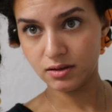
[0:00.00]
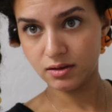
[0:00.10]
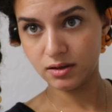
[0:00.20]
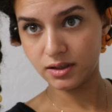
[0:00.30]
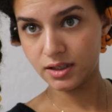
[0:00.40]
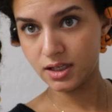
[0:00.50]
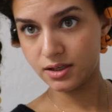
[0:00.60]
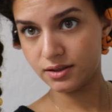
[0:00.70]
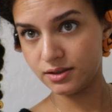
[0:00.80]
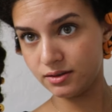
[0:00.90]
onto
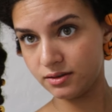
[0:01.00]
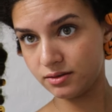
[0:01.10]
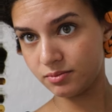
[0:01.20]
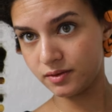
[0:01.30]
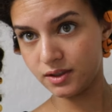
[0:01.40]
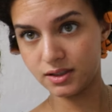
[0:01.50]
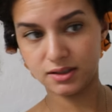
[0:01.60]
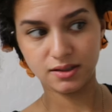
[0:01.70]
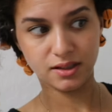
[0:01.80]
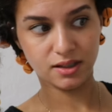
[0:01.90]
here, hopefully you guys
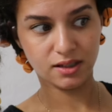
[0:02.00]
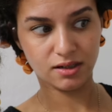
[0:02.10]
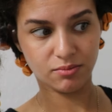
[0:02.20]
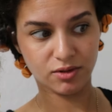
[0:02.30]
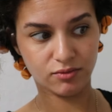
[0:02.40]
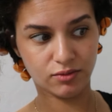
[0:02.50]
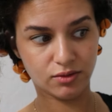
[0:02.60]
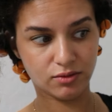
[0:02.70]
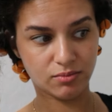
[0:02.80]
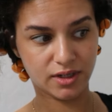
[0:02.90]
can see that, I'm gonna
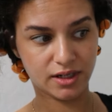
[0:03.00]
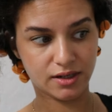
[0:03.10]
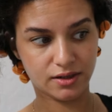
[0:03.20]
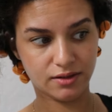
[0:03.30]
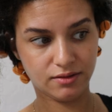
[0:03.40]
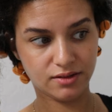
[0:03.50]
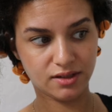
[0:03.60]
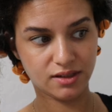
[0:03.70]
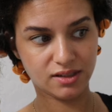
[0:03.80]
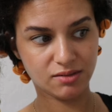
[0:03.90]
roll my hair.
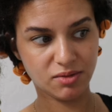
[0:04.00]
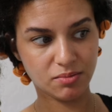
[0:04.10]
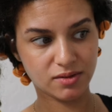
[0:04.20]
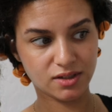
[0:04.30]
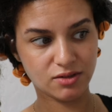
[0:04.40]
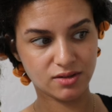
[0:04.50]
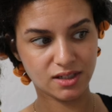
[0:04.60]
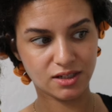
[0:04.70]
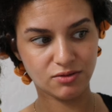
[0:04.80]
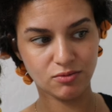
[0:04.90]
Some people do
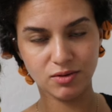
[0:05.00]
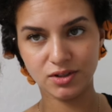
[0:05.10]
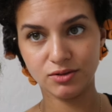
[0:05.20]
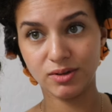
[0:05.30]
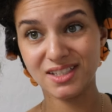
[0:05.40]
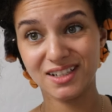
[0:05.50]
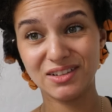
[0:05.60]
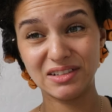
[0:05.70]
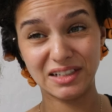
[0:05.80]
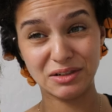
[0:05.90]
it once or twice. I
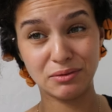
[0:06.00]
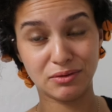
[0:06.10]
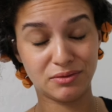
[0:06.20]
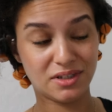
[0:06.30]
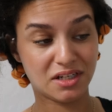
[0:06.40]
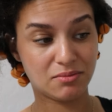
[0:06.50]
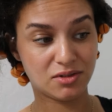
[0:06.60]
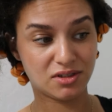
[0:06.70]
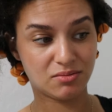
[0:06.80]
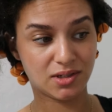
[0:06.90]
do it like two or three times
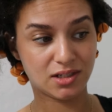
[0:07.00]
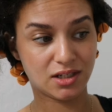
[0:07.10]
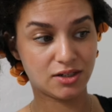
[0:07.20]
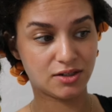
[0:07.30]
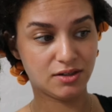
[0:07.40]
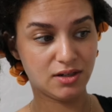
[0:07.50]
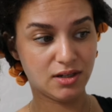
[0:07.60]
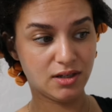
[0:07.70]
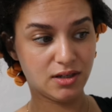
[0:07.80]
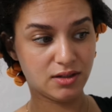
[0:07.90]
just to be secure.
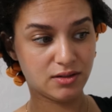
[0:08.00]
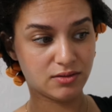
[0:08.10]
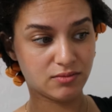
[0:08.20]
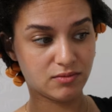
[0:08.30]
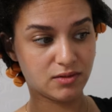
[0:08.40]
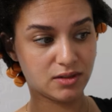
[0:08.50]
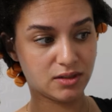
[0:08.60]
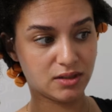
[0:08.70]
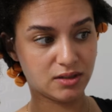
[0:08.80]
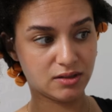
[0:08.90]
So
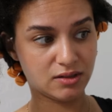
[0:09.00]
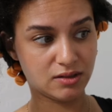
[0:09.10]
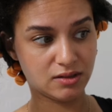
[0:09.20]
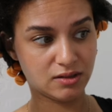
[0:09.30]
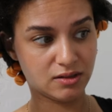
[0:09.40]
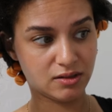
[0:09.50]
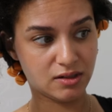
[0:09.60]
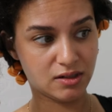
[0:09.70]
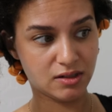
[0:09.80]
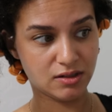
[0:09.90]
one,
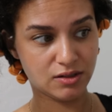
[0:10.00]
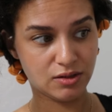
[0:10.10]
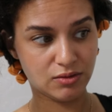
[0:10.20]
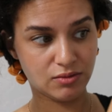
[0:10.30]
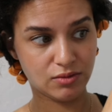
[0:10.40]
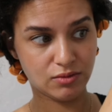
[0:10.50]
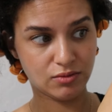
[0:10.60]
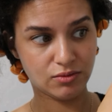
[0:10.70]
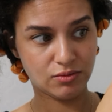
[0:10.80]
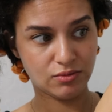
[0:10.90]

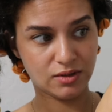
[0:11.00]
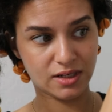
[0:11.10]
two and a